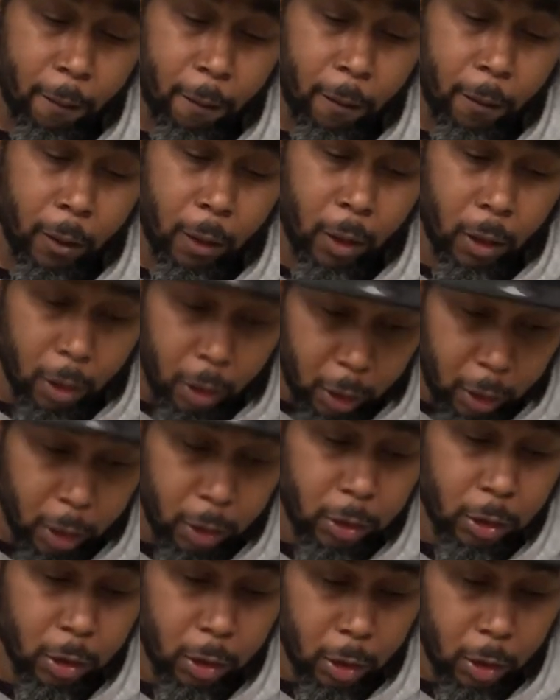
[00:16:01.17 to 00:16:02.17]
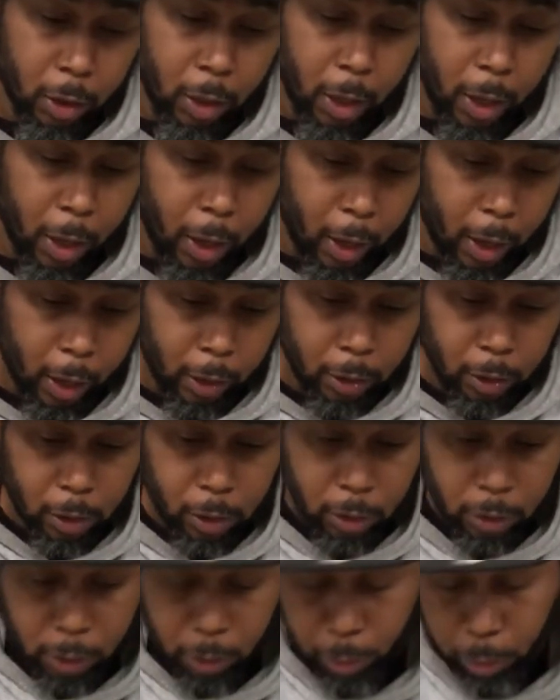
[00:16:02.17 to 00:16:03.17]
And like I said, I need to
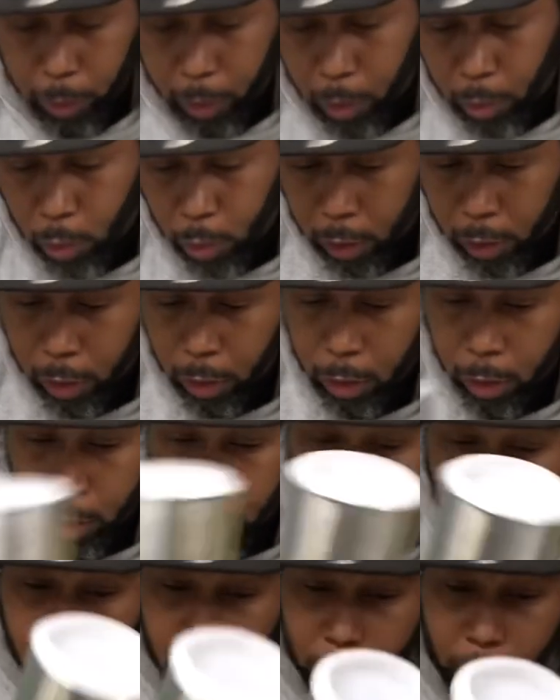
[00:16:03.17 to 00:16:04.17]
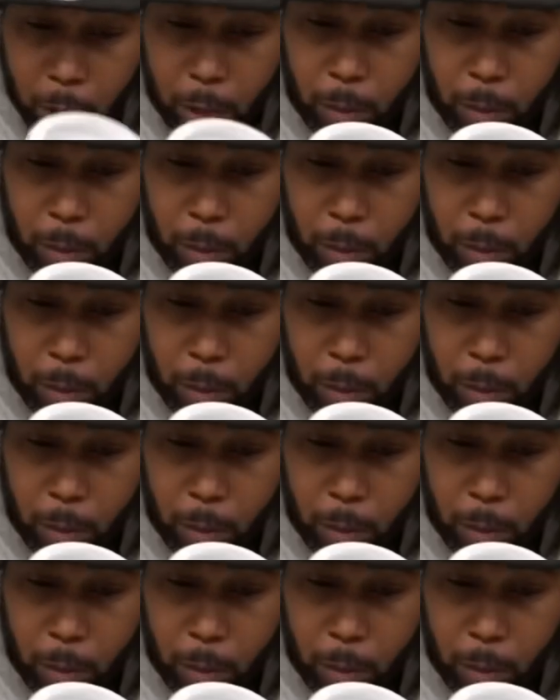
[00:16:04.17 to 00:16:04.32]
spray with it a little bit